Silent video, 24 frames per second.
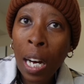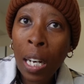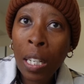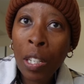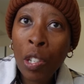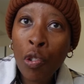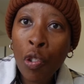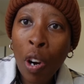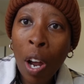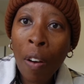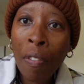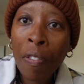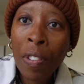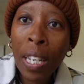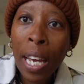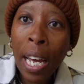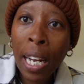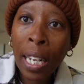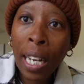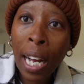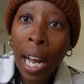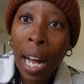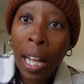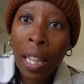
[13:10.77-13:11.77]
draft
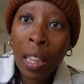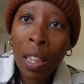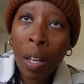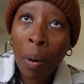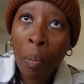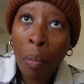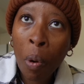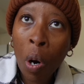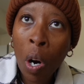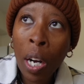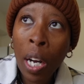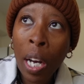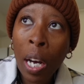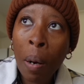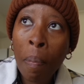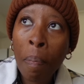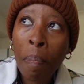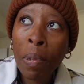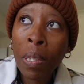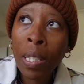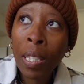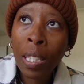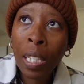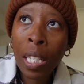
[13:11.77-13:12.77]
and cut the
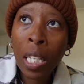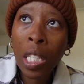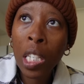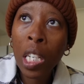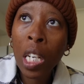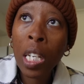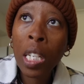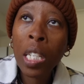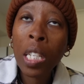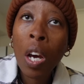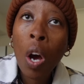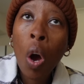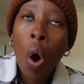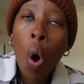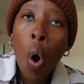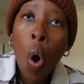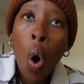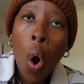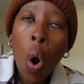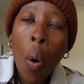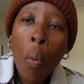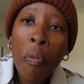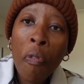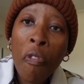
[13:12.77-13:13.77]
mock-up, stitch it,
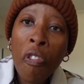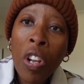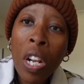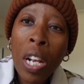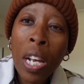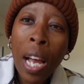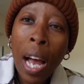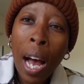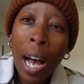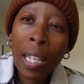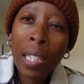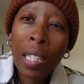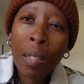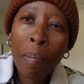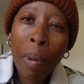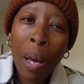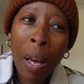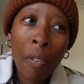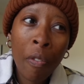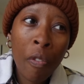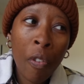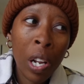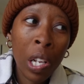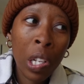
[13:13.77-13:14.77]
hopefully ask my
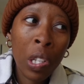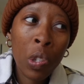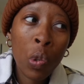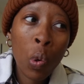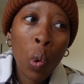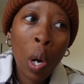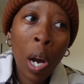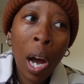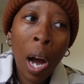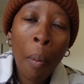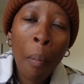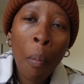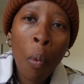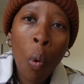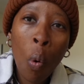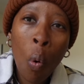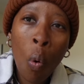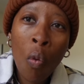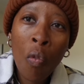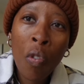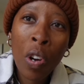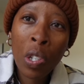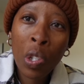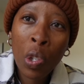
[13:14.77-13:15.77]
friend to come
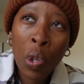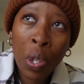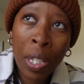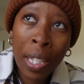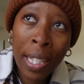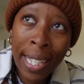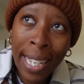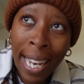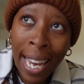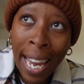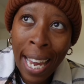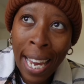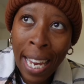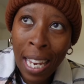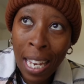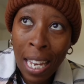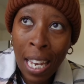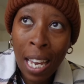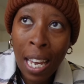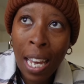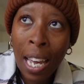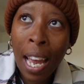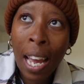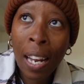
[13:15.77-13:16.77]
over
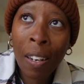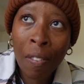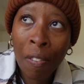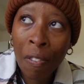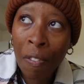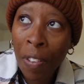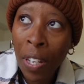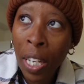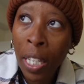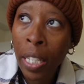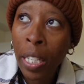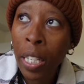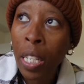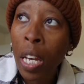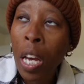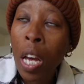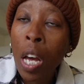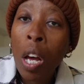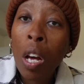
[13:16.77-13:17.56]
today and fit,